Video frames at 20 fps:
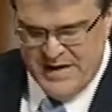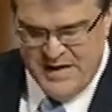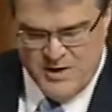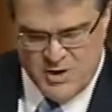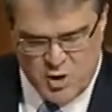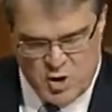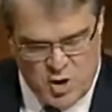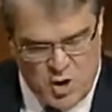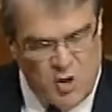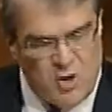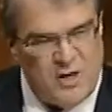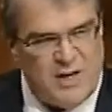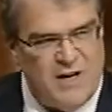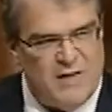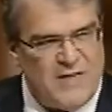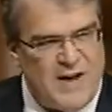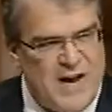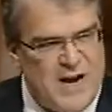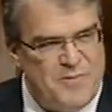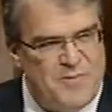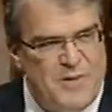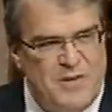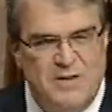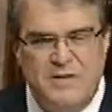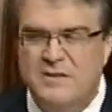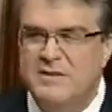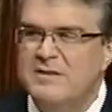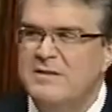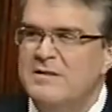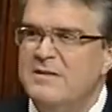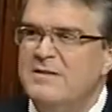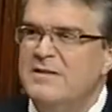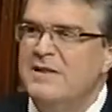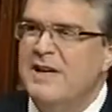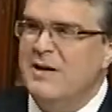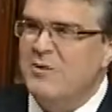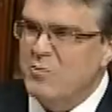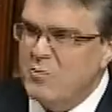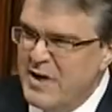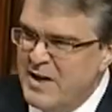Surely if Apple
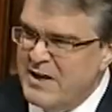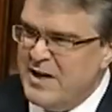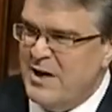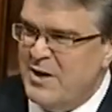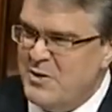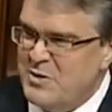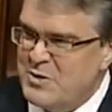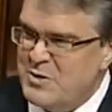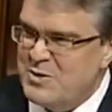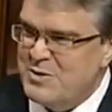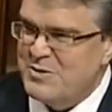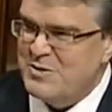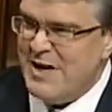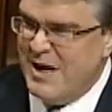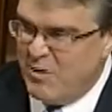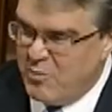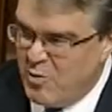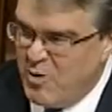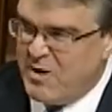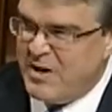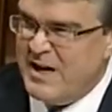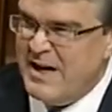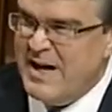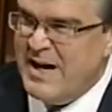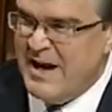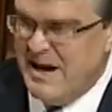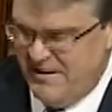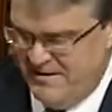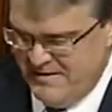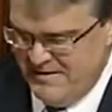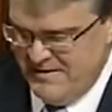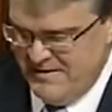and Windows can work it out,